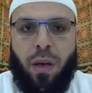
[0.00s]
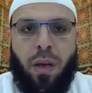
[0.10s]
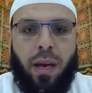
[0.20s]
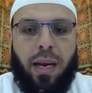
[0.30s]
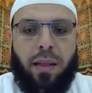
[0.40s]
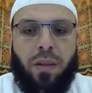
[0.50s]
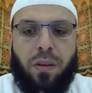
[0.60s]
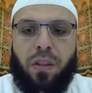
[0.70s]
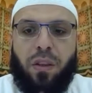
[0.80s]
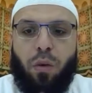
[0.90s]
Again,
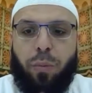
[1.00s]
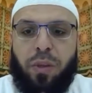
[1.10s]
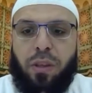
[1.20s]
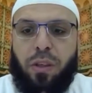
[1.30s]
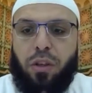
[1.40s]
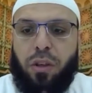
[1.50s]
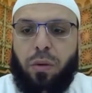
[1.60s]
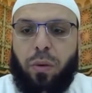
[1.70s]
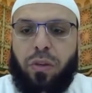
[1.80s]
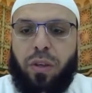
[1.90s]
this is an open session,
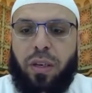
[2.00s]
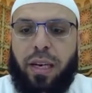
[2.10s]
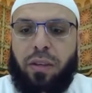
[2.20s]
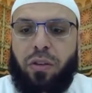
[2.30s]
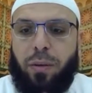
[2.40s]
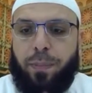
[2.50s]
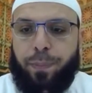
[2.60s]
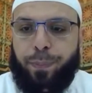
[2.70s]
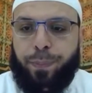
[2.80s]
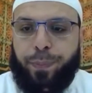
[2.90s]
question and answer.
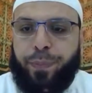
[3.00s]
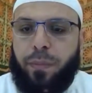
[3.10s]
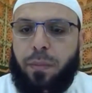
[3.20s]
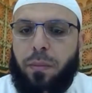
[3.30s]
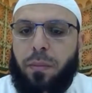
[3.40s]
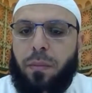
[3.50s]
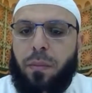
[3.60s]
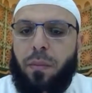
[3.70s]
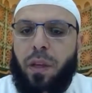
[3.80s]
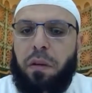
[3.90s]

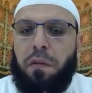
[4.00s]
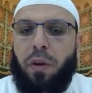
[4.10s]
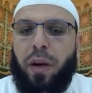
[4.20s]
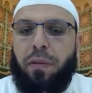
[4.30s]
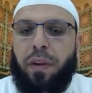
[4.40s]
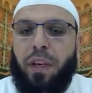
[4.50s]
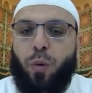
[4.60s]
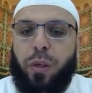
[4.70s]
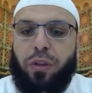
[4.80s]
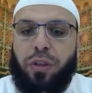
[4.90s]
If you have any
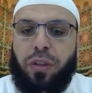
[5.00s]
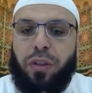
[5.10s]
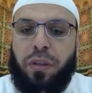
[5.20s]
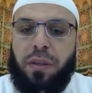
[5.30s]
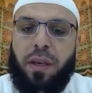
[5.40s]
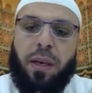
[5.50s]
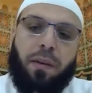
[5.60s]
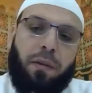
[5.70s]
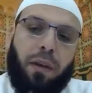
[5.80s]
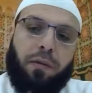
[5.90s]

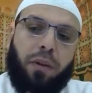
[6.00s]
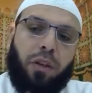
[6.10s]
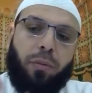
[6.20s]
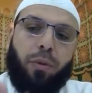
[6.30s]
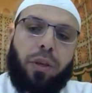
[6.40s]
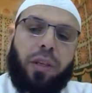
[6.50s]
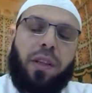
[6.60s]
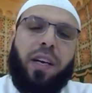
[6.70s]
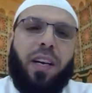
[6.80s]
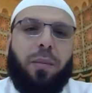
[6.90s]
question, feel free to put it
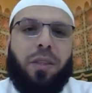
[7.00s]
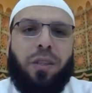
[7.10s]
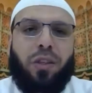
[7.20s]
in the comments.